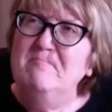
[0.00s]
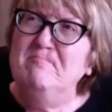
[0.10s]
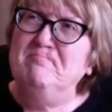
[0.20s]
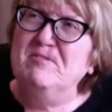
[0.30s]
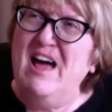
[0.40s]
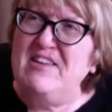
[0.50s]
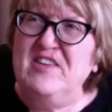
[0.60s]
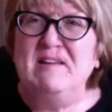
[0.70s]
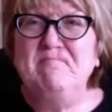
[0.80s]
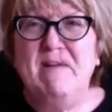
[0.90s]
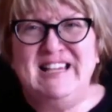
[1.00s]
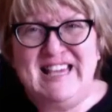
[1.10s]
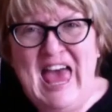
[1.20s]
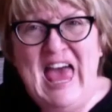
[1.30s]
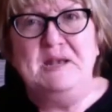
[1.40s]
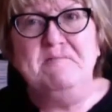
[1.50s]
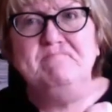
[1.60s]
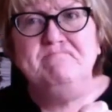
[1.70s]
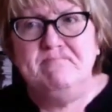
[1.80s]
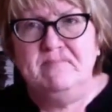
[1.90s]
But I think,
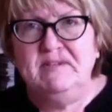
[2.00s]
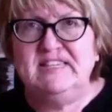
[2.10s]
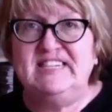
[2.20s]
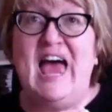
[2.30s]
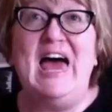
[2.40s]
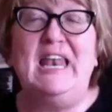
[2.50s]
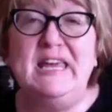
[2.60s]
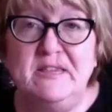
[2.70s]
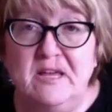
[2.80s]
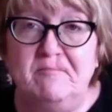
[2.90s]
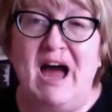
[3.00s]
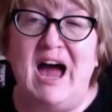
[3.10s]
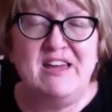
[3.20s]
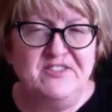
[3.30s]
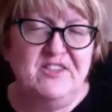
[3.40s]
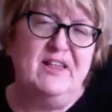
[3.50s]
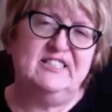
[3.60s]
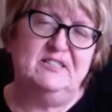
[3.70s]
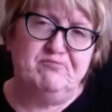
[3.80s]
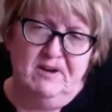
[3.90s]
again, telling them, I think
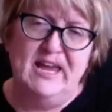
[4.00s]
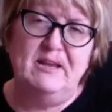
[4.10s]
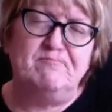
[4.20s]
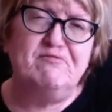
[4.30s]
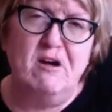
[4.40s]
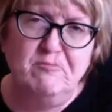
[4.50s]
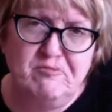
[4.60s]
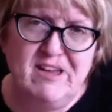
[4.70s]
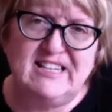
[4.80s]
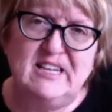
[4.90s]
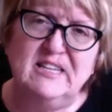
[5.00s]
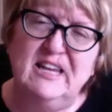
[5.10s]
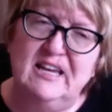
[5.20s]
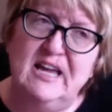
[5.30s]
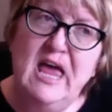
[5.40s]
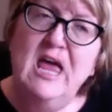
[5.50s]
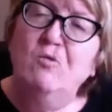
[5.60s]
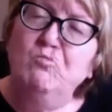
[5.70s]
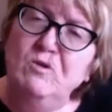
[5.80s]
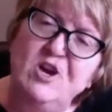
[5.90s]
that's inappropriate, and
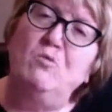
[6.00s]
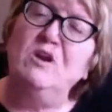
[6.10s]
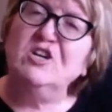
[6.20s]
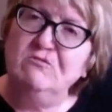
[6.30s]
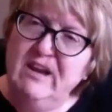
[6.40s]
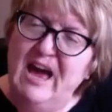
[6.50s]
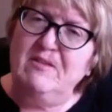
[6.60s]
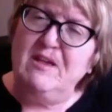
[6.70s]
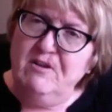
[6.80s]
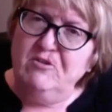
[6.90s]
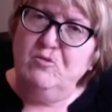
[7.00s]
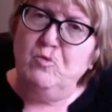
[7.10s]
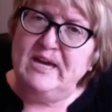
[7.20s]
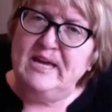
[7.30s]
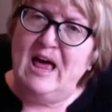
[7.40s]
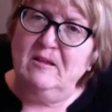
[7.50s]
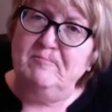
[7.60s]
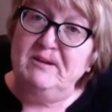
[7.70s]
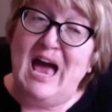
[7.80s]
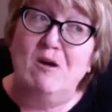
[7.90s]
we don't want to go down that road if we can help
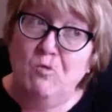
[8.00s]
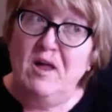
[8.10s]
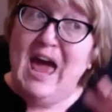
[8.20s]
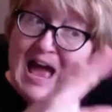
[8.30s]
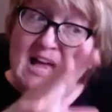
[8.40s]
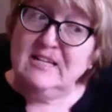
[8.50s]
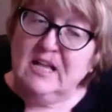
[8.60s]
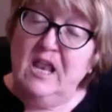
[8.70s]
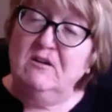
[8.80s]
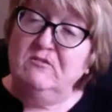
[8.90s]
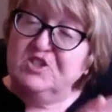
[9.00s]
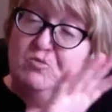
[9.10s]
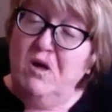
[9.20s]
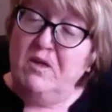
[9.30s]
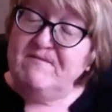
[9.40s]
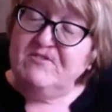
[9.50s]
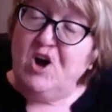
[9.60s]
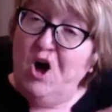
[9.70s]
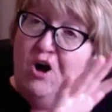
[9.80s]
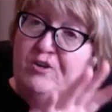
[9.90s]
it. I want to add clothes to what they've got
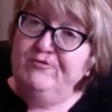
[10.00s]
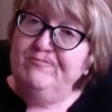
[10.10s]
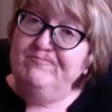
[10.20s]
on.